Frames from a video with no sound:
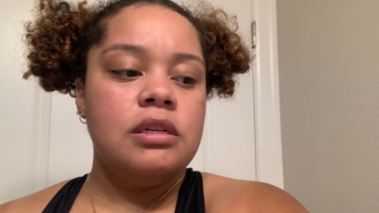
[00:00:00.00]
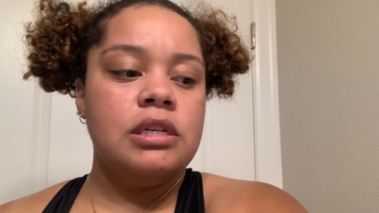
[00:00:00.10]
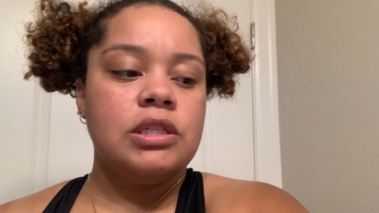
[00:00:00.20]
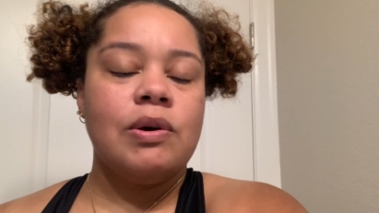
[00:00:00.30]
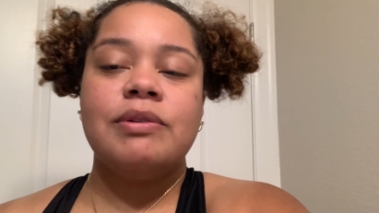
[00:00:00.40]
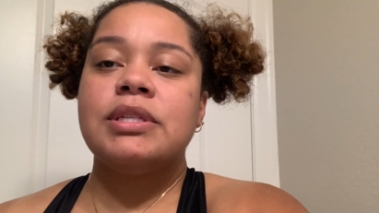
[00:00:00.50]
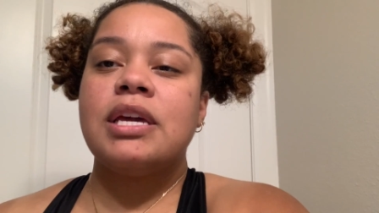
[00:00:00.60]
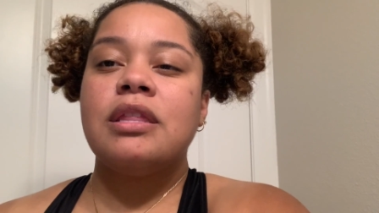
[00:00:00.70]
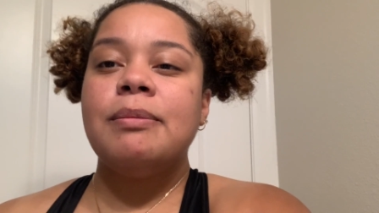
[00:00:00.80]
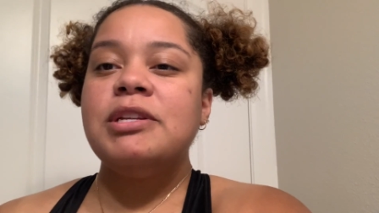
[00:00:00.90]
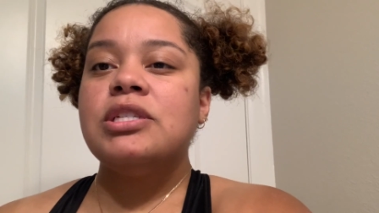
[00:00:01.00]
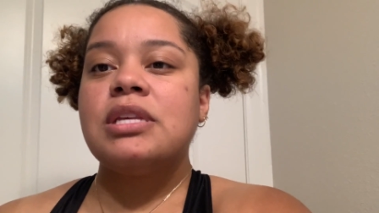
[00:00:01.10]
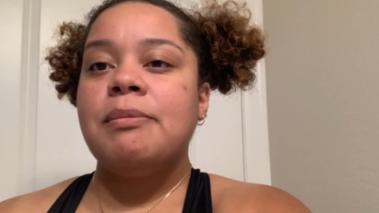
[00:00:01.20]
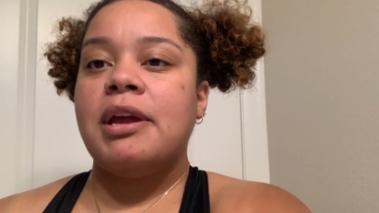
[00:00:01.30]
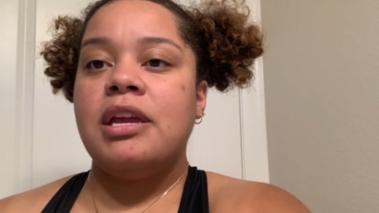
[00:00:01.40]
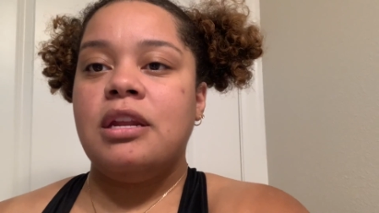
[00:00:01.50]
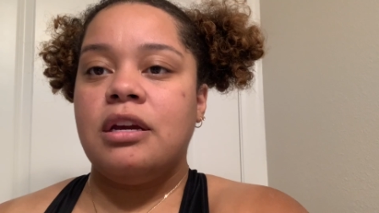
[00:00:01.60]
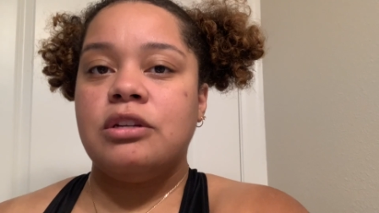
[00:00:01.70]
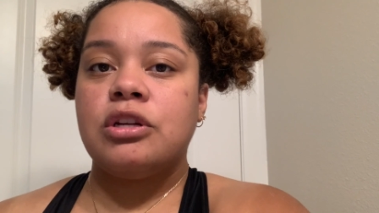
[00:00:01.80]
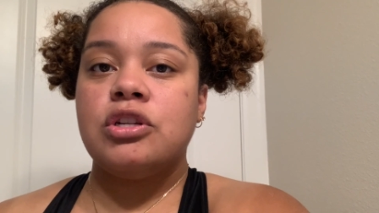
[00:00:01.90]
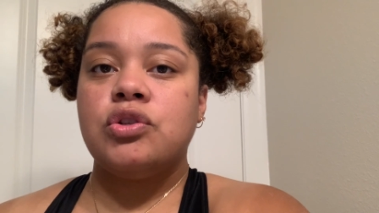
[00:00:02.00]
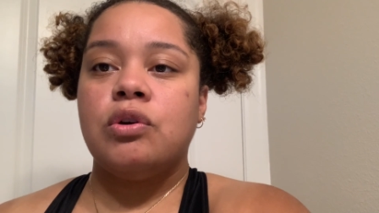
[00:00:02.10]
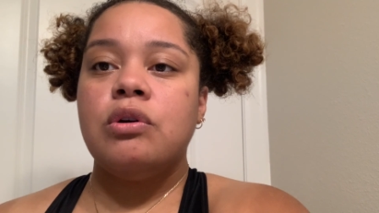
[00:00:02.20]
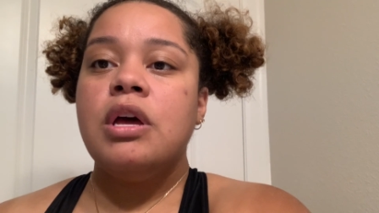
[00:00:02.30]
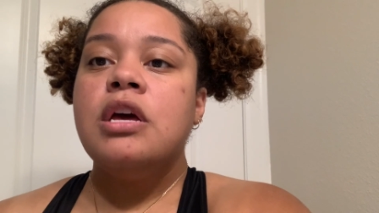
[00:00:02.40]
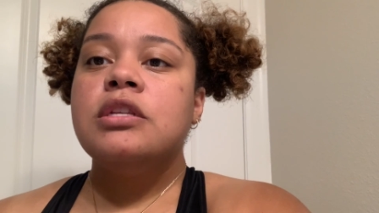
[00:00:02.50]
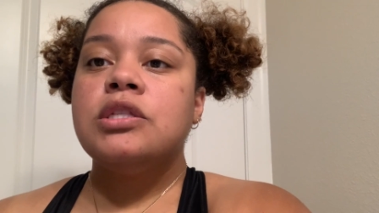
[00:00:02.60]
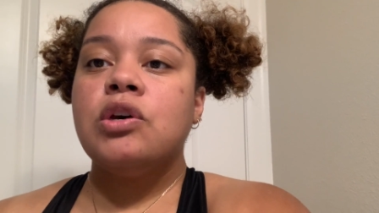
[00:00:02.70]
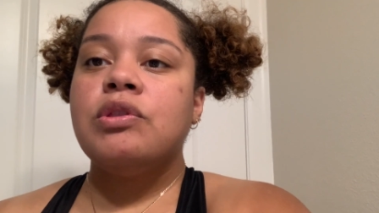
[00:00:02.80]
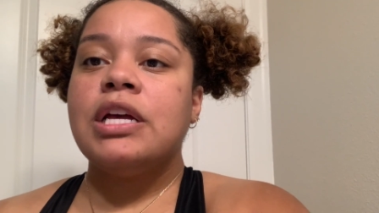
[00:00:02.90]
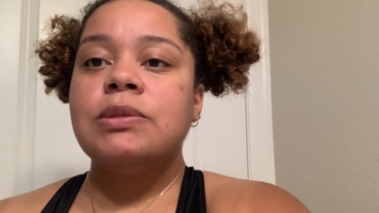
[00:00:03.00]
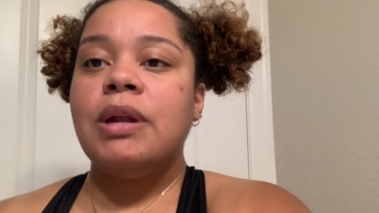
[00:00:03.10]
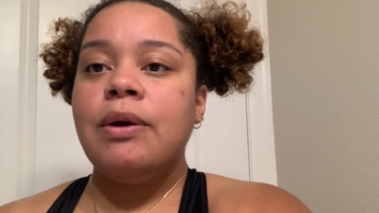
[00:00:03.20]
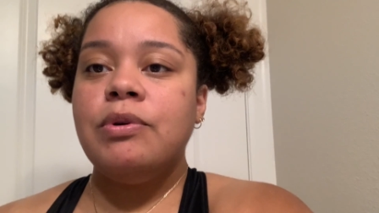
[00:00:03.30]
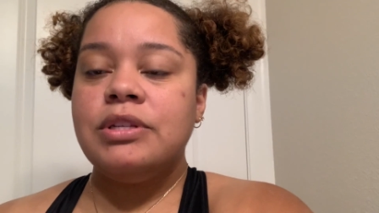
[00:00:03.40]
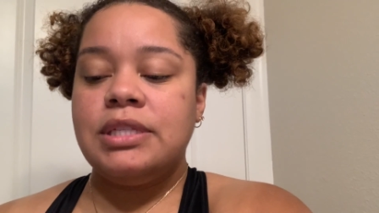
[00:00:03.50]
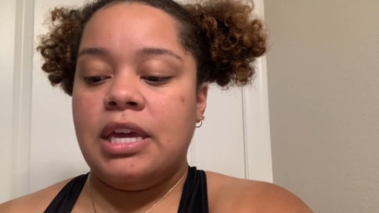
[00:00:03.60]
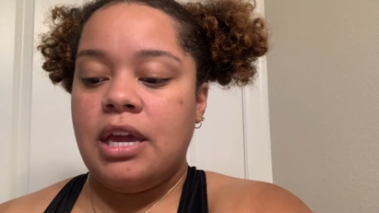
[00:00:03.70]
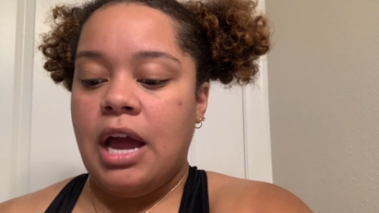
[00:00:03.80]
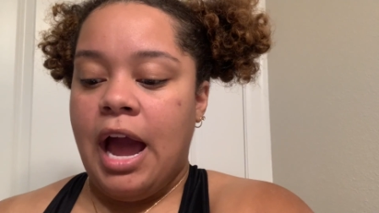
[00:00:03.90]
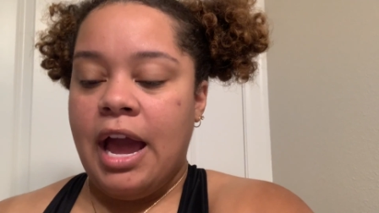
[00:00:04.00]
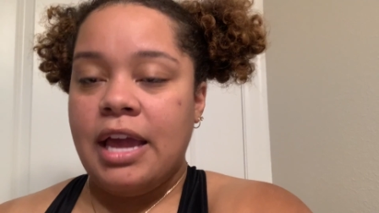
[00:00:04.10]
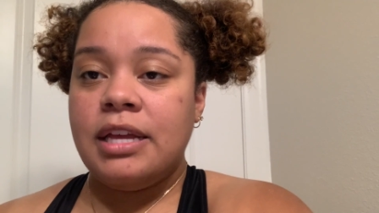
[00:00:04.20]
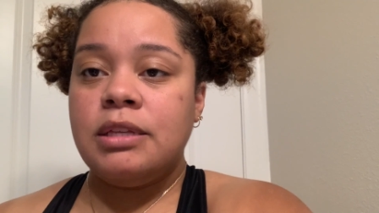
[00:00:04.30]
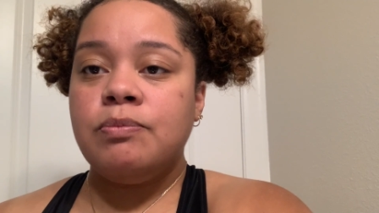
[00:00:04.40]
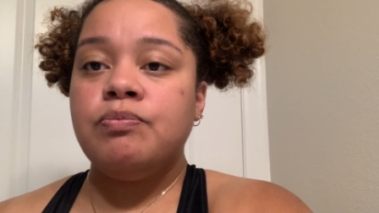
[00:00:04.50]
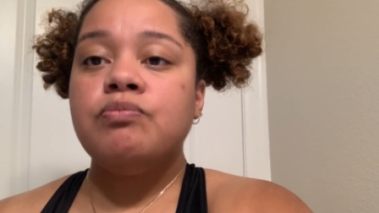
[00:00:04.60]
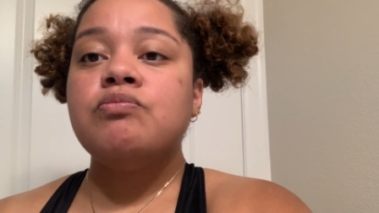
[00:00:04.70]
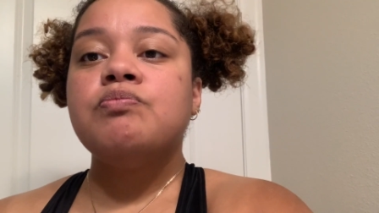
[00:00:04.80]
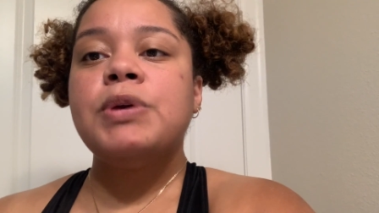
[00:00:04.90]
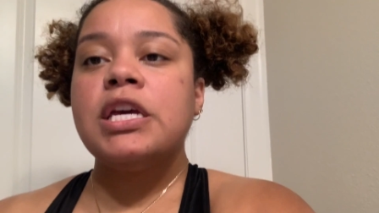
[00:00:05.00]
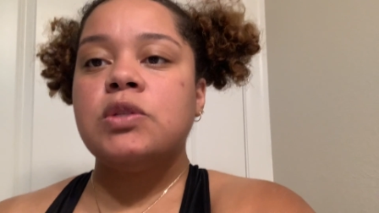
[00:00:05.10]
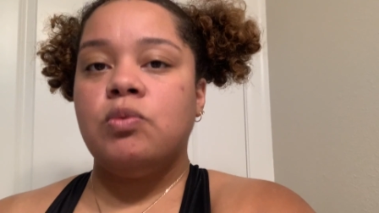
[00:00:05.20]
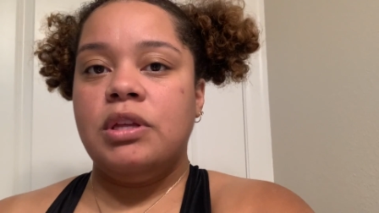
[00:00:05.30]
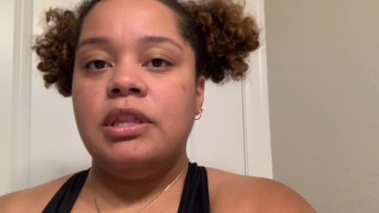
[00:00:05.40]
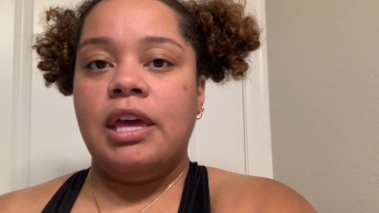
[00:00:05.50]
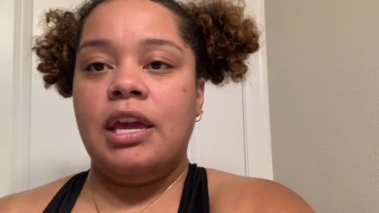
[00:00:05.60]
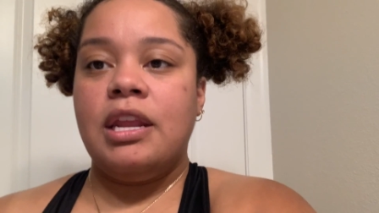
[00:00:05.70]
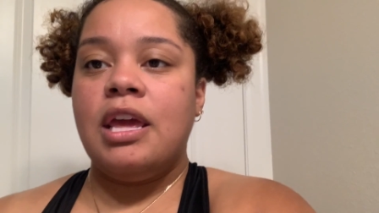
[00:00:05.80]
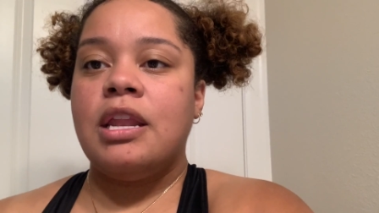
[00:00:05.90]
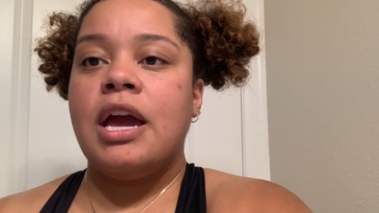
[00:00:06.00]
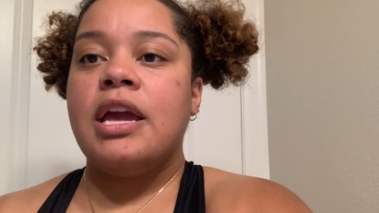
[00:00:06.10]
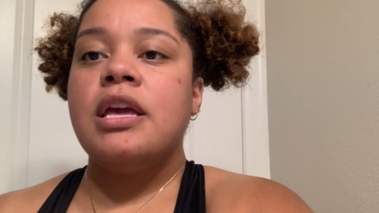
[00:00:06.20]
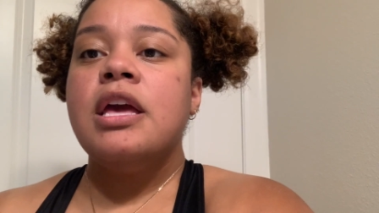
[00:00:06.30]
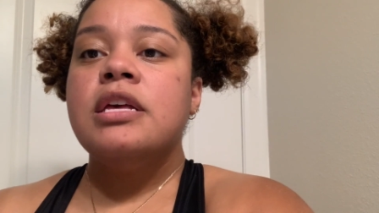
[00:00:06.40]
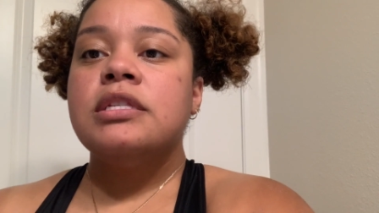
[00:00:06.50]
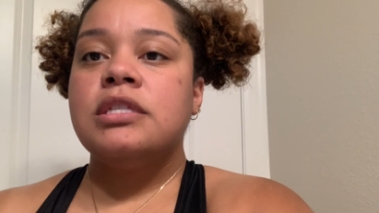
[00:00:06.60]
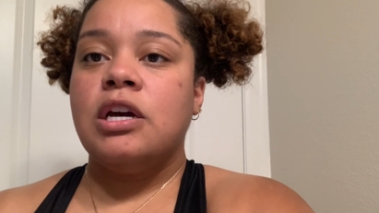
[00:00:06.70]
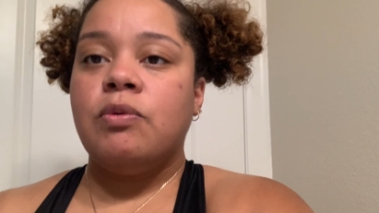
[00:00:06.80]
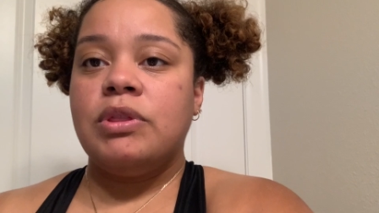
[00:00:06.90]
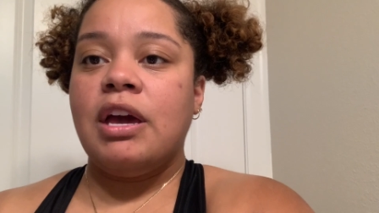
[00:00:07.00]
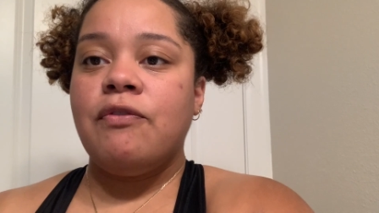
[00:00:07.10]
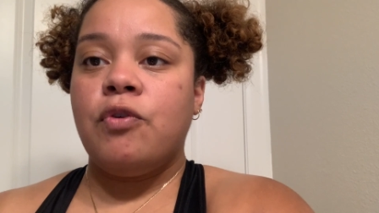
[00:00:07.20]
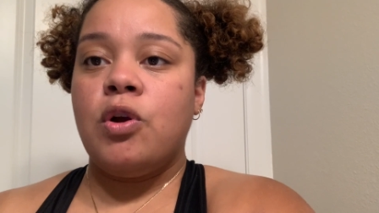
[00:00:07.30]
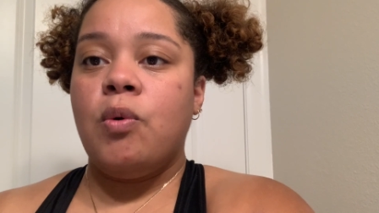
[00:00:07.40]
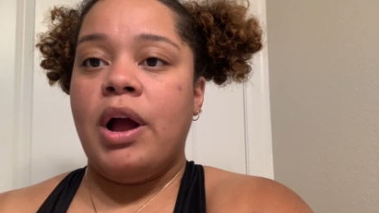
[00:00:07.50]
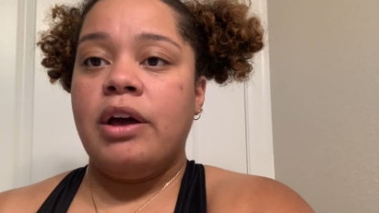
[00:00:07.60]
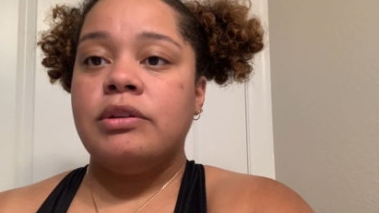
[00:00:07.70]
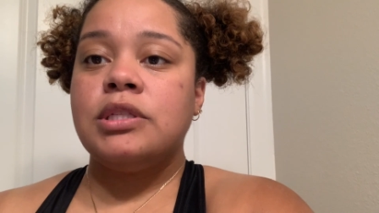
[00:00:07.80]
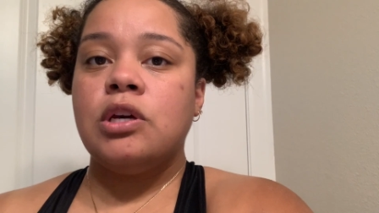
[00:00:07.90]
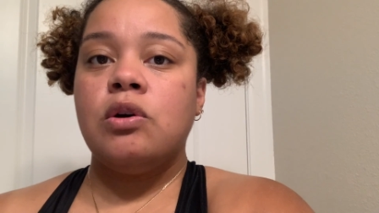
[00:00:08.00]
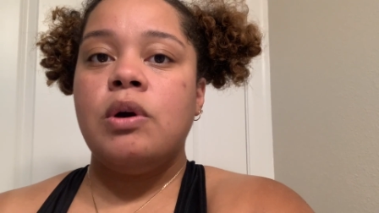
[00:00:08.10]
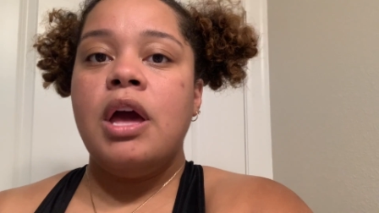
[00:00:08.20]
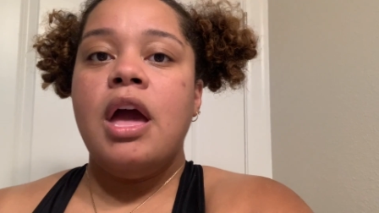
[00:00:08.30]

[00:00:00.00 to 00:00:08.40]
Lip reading: so I was like, let me just get my eating under control. So that's what I will say. I picked one lane and I stuck with that for a while. So